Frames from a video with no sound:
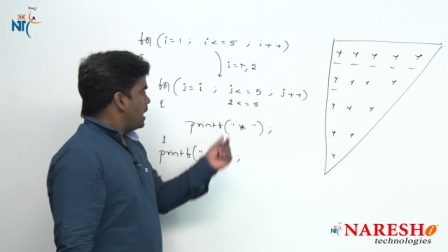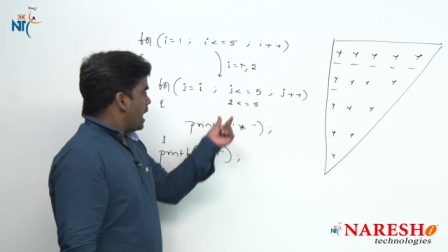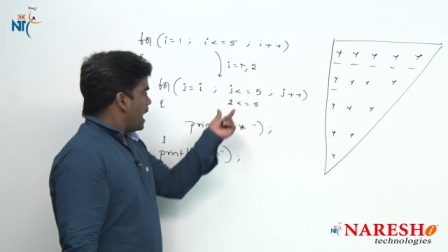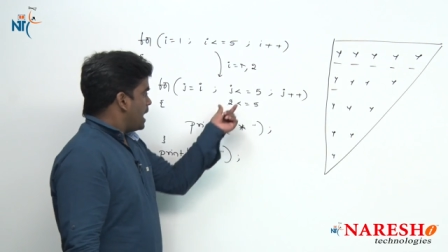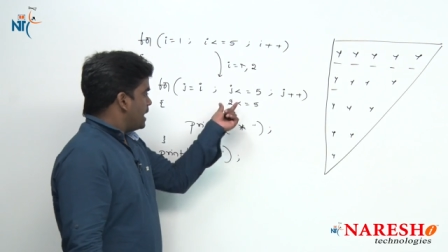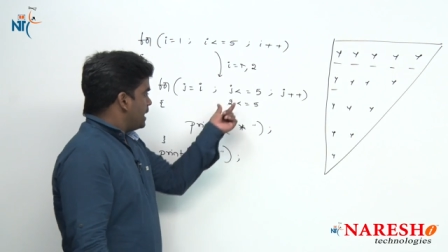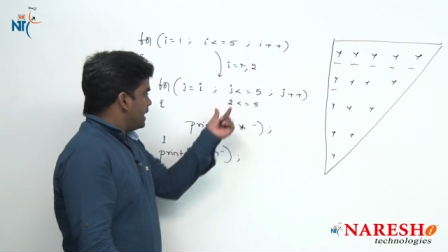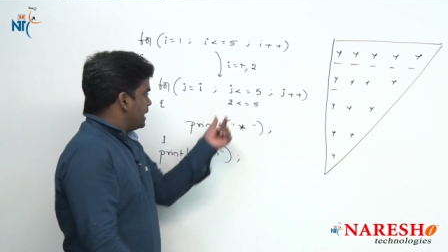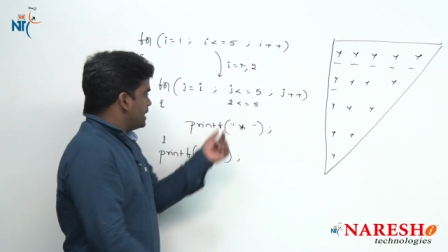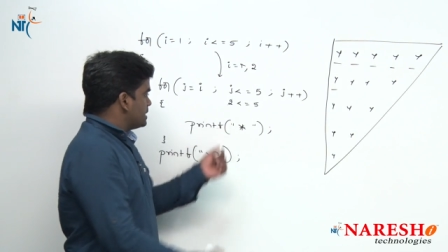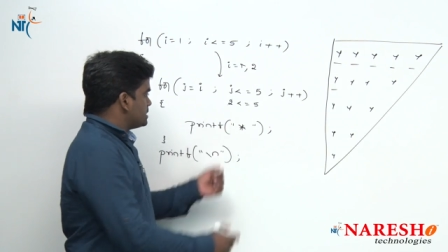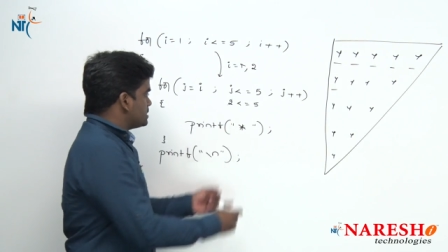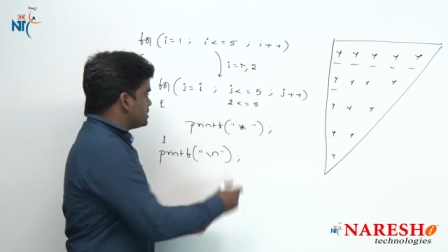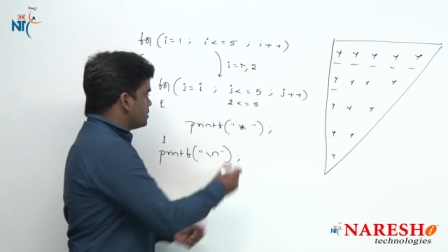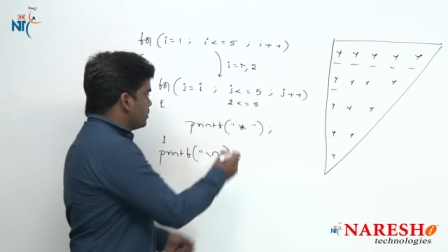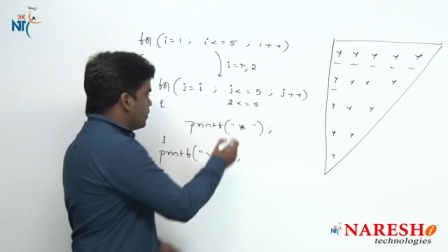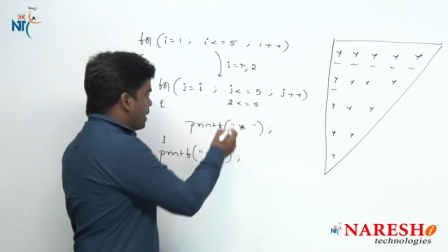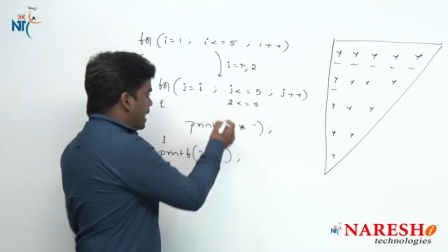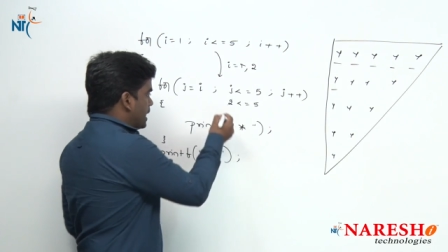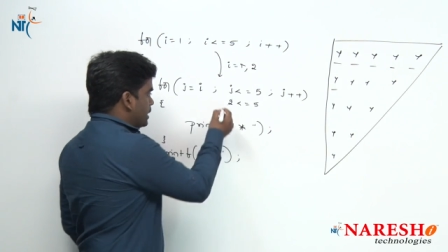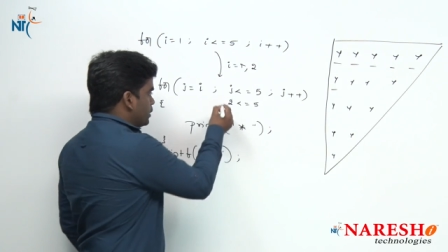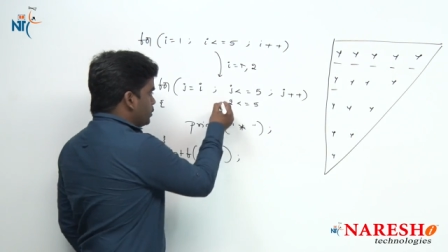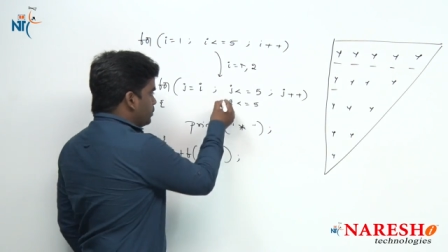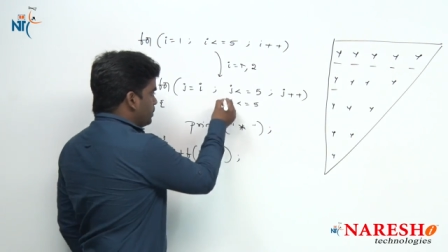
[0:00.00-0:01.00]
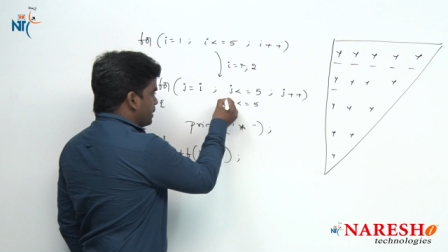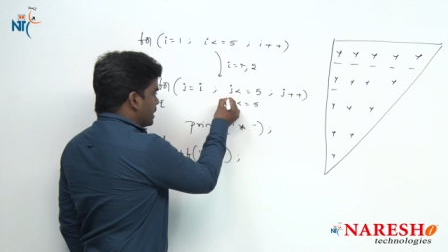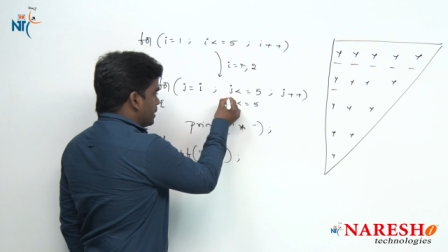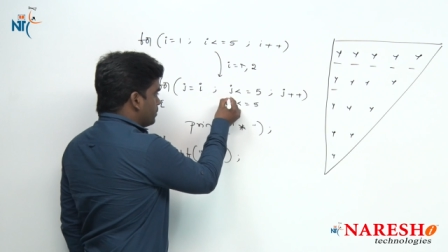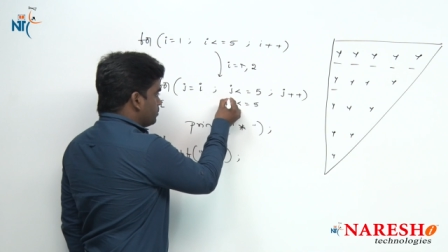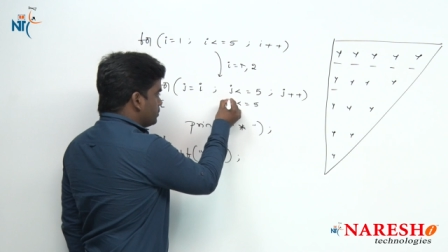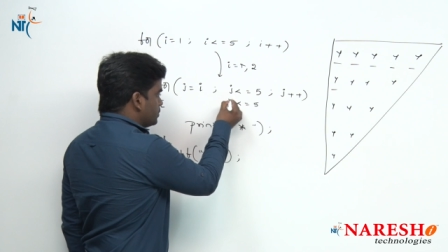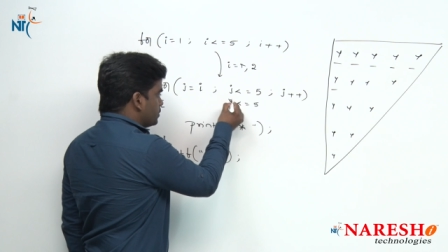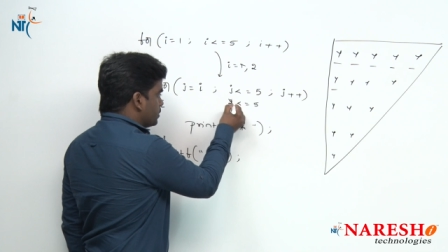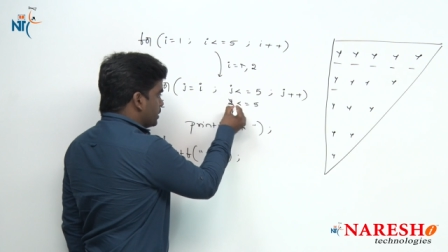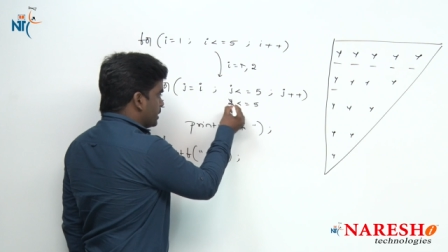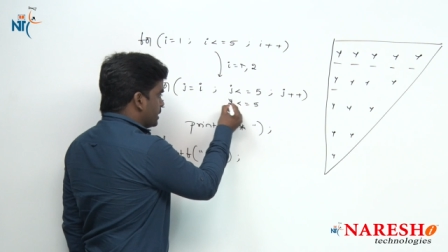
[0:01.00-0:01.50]
And next the value
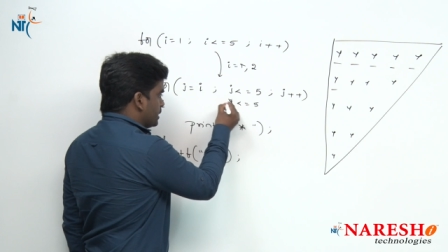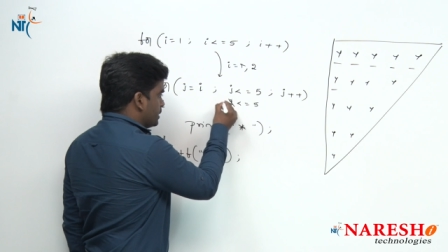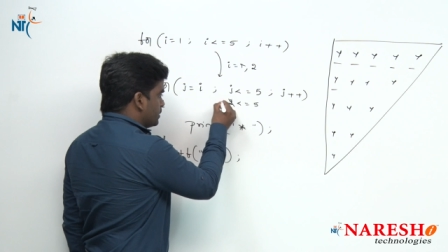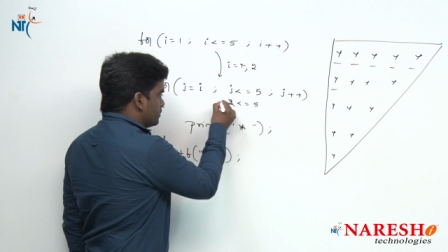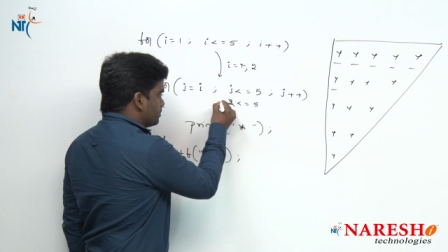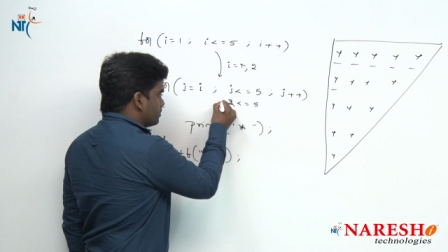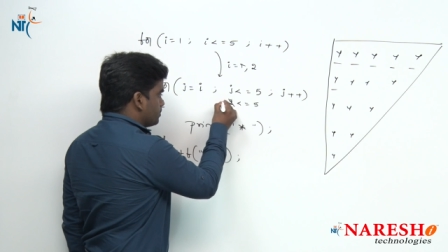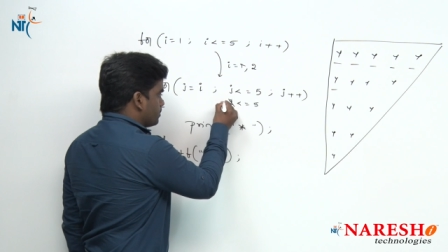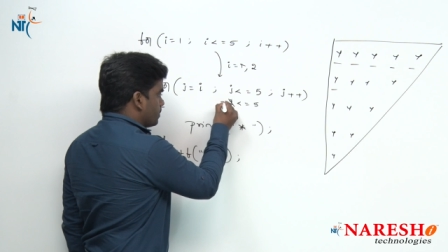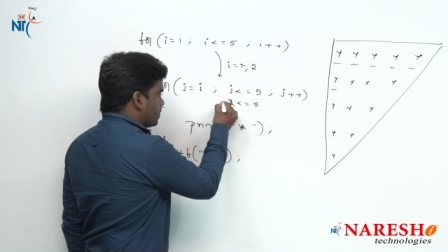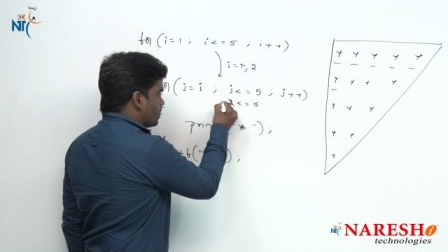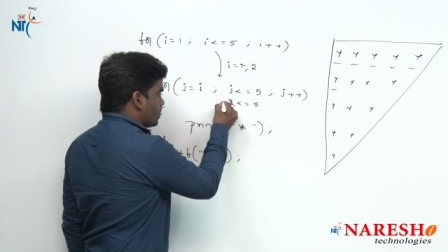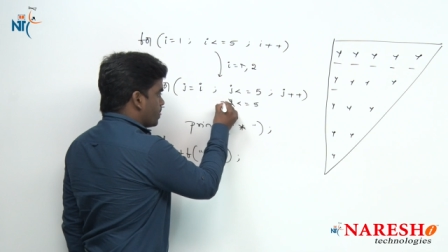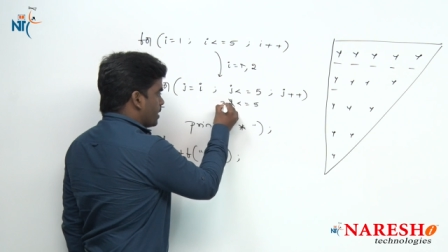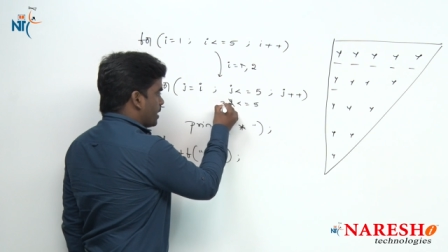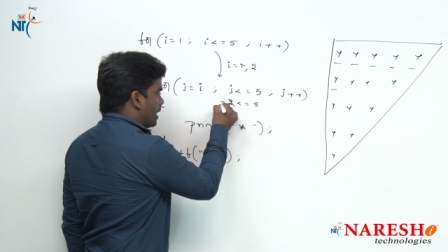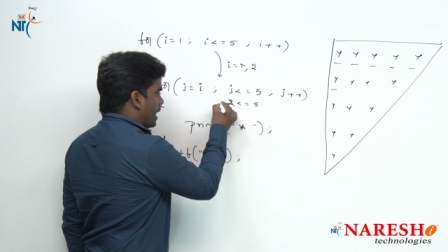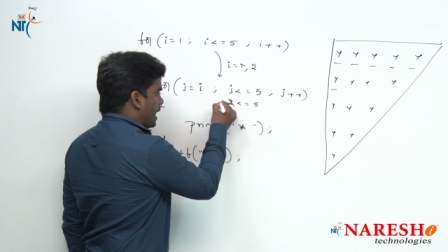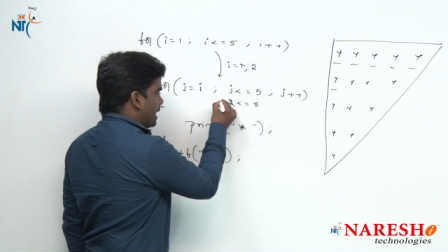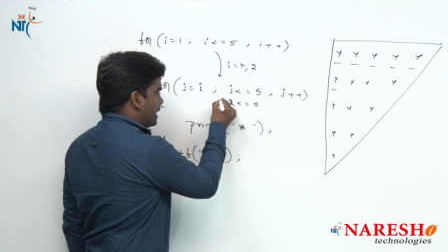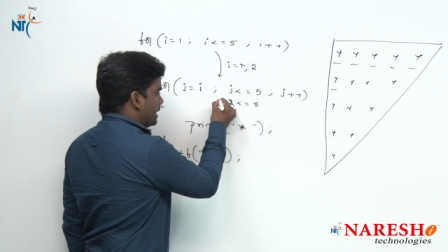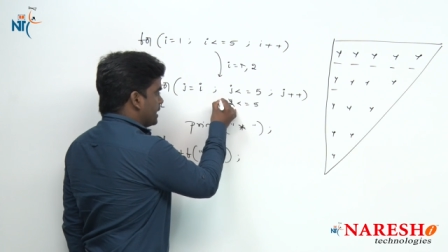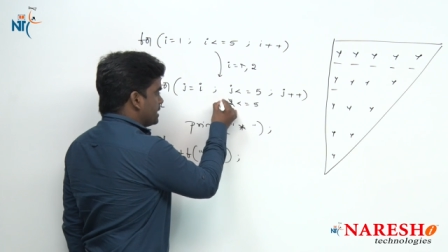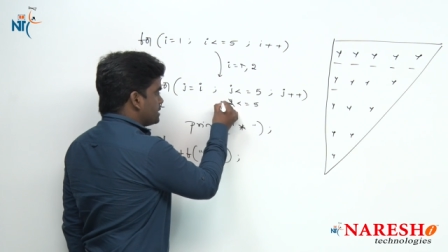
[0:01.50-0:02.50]
become 3, and